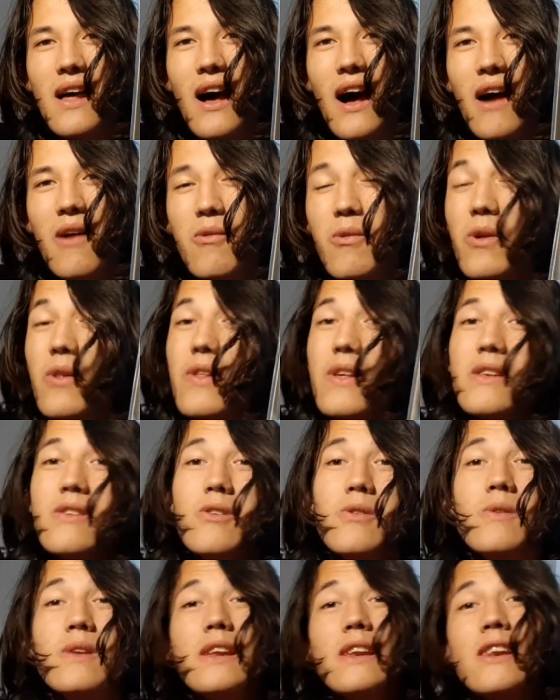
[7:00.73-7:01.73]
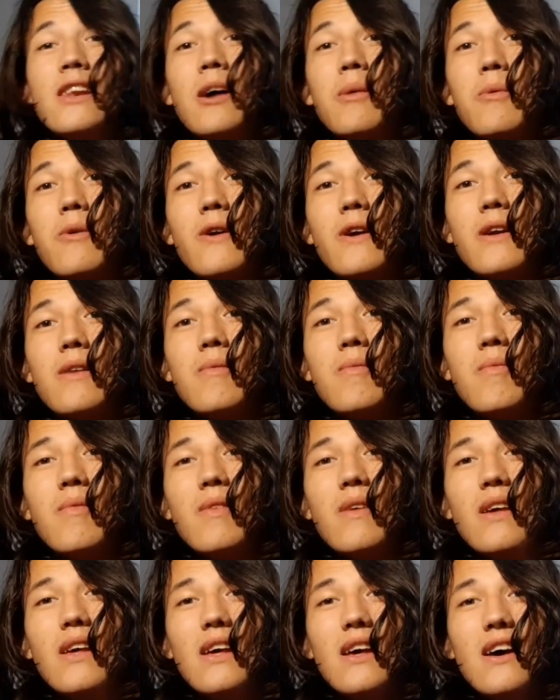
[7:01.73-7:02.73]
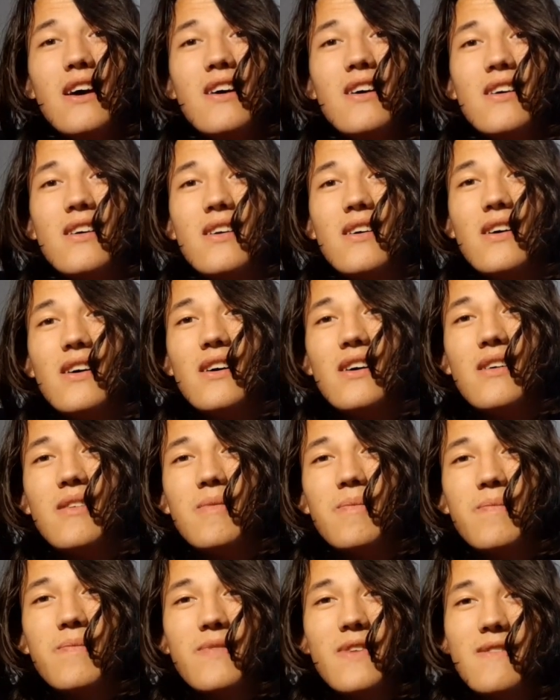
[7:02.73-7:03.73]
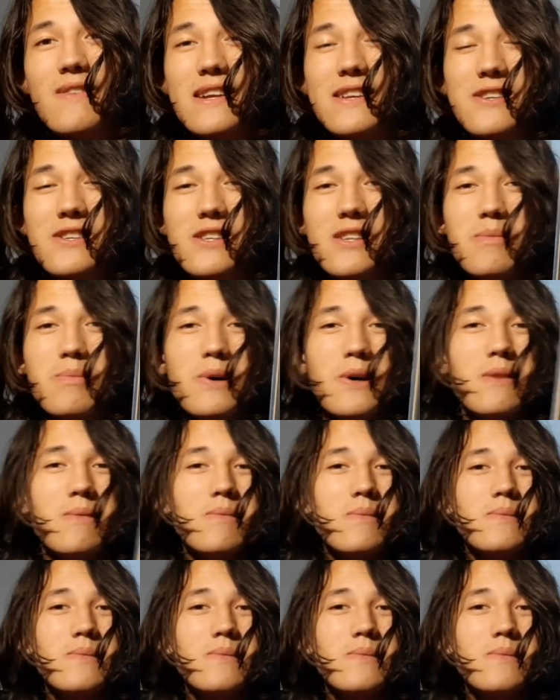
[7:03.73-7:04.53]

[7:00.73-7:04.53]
I really do need an upgrade eventually. But